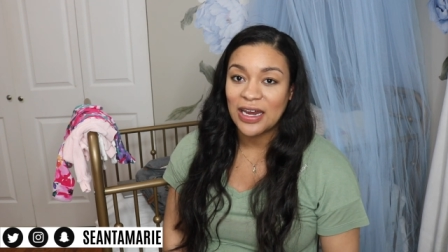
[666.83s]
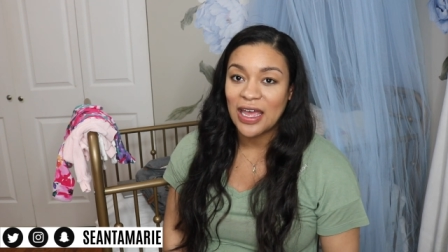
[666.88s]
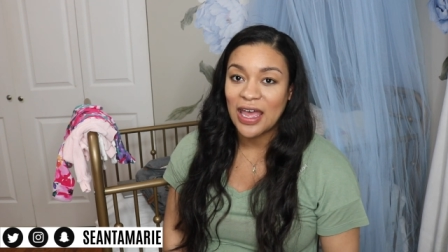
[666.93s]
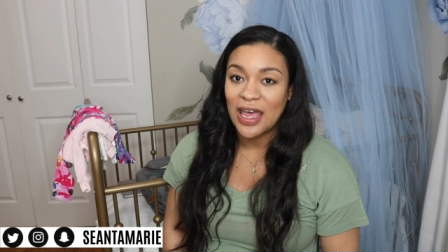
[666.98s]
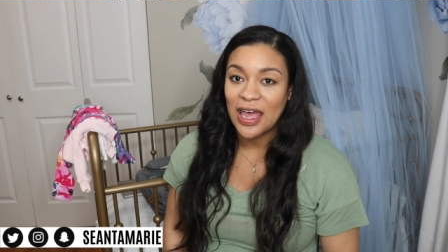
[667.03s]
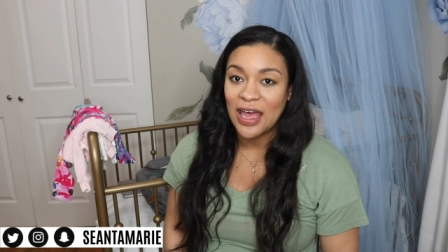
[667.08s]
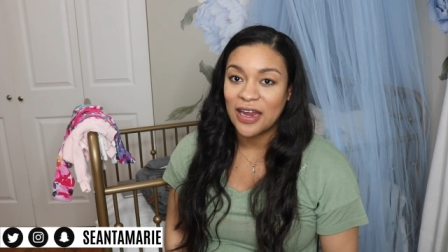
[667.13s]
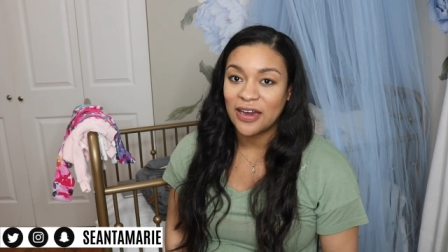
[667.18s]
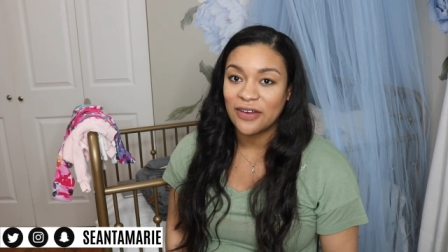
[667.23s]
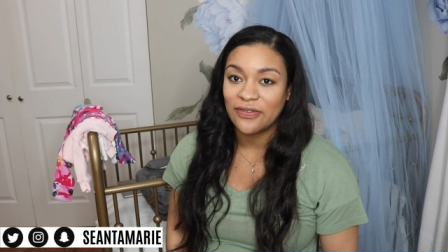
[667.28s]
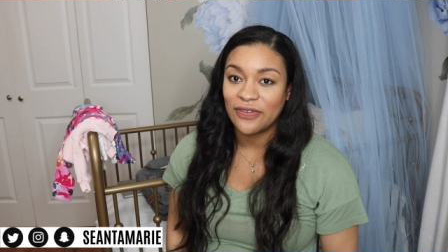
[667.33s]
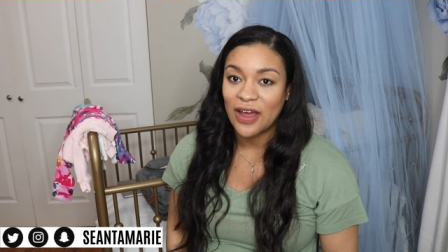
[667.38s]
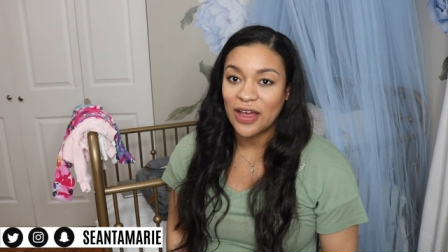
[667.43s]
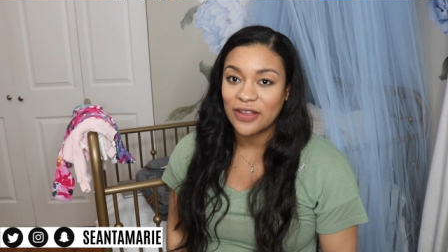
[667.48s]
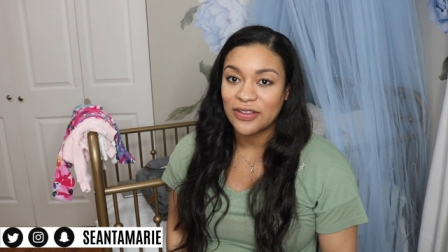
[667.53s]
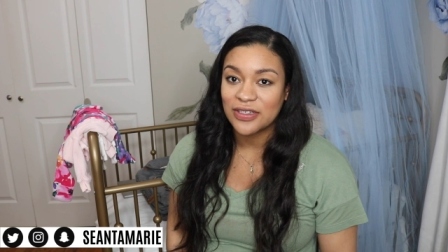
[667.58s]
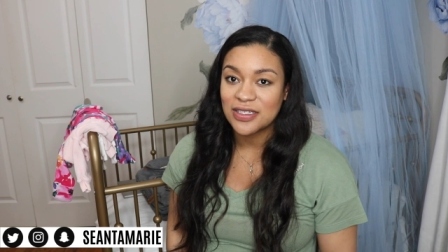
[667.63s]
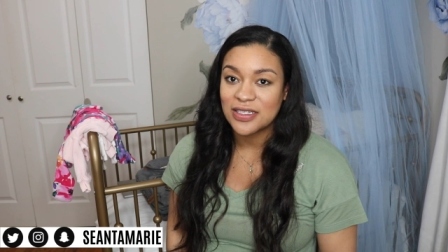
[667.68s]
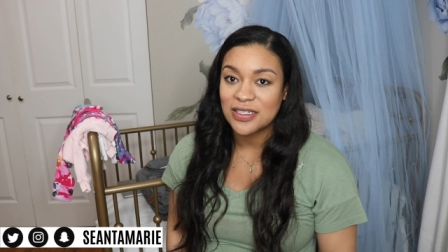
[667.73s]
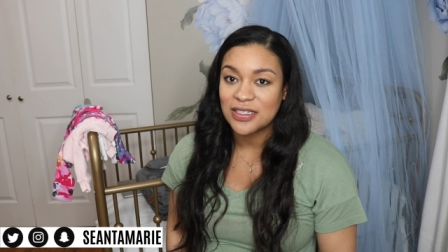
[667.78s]
ahead of
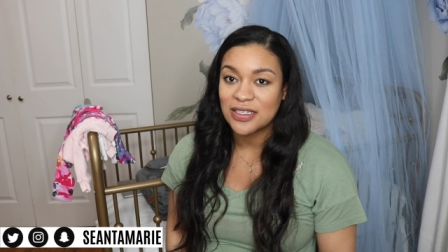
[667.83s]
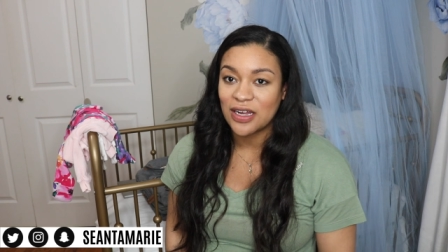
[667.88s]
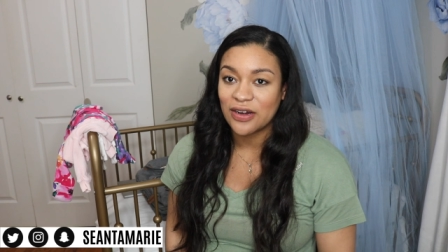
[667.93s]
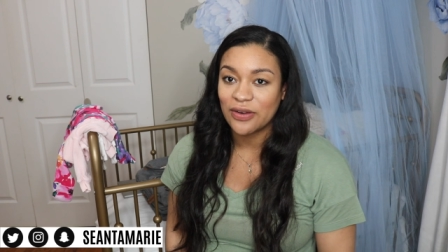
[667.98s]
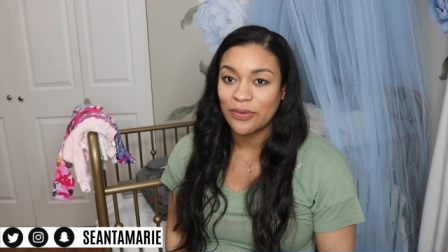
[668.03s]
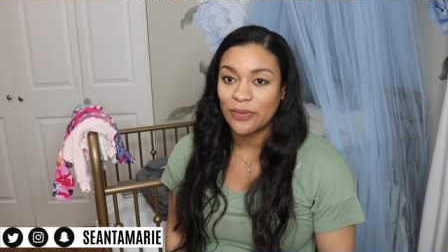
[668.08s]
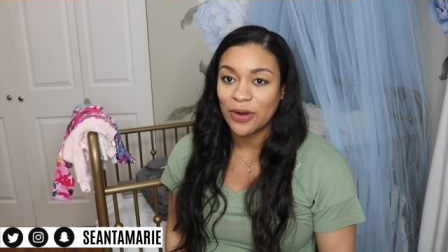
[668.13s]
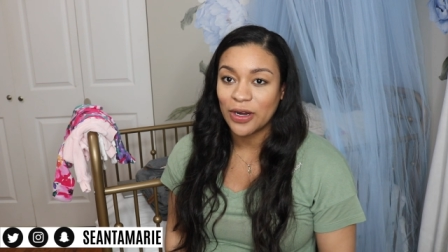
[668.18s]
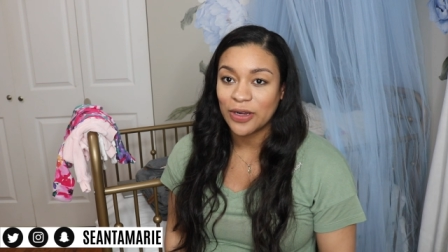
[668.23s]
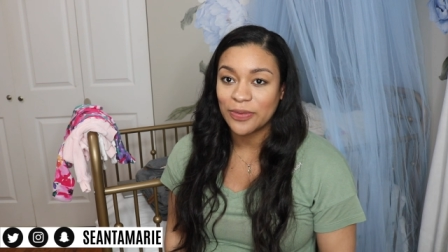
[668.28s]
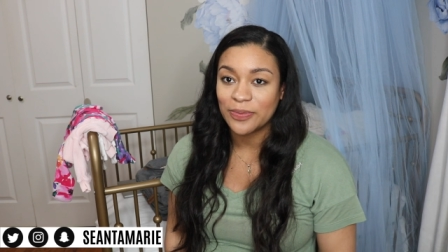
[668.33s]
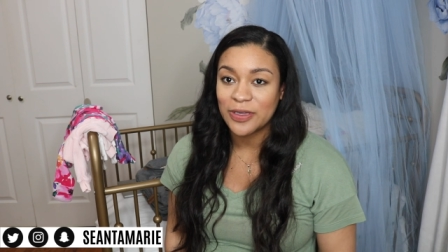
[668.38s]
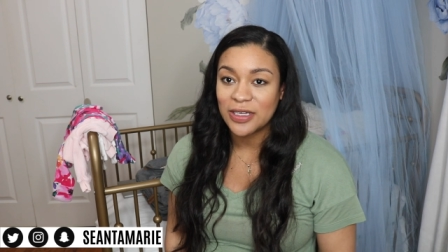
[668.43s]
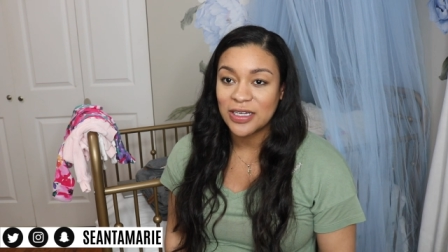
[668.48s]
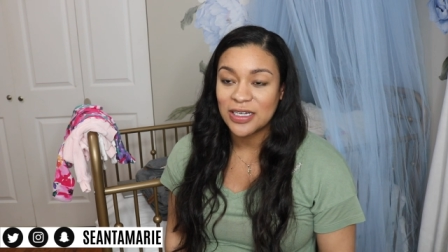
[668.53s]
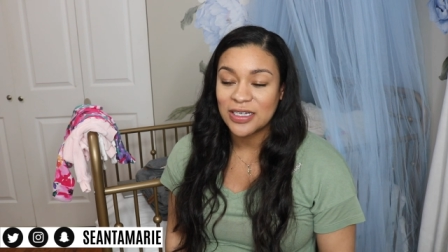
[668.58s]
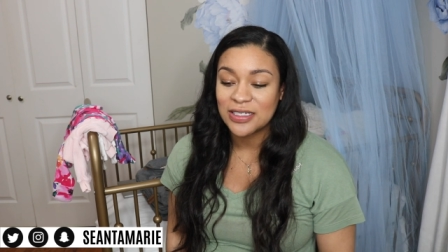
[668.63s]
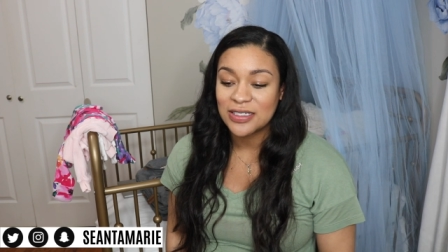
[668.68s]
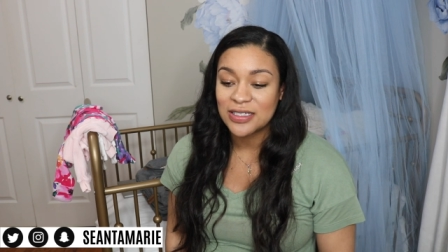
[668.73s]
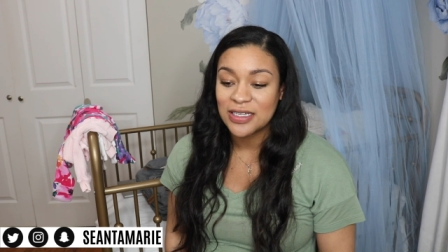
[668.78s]
how this is going to work
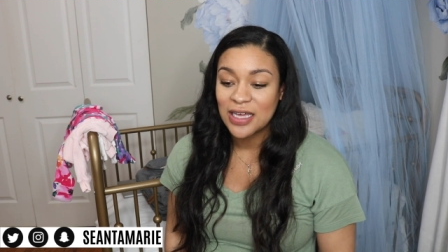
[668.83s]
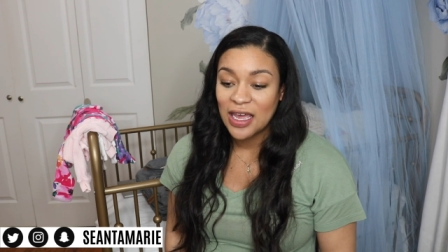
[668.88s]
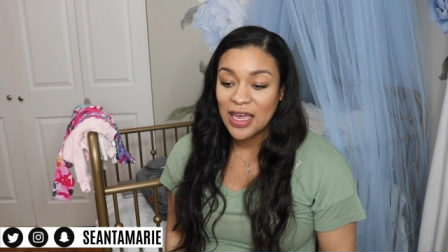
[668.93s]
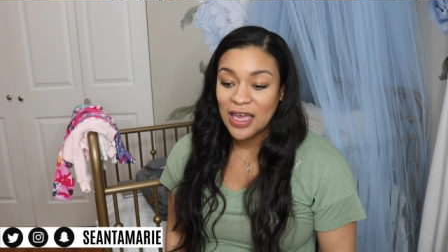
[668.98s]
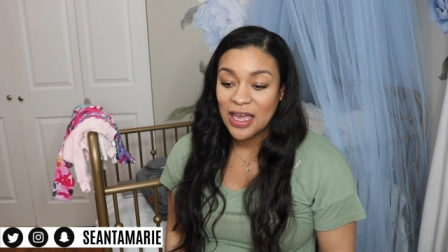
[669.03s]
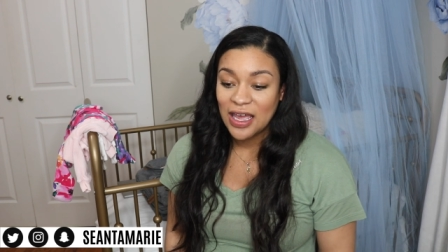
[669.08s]
because